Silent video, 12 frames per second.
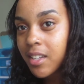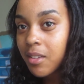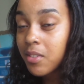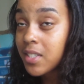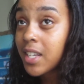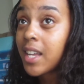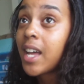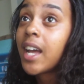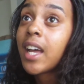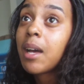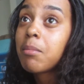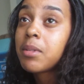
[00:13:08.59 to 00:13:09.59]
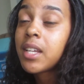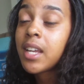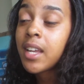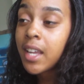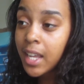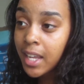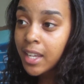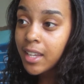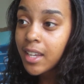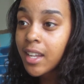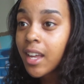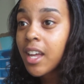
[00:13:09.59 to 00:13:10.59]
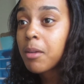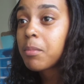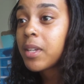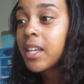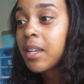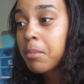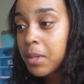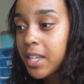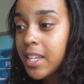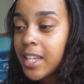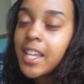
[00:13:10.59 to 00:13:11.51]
I was like, "I got plan A and I got plan B,"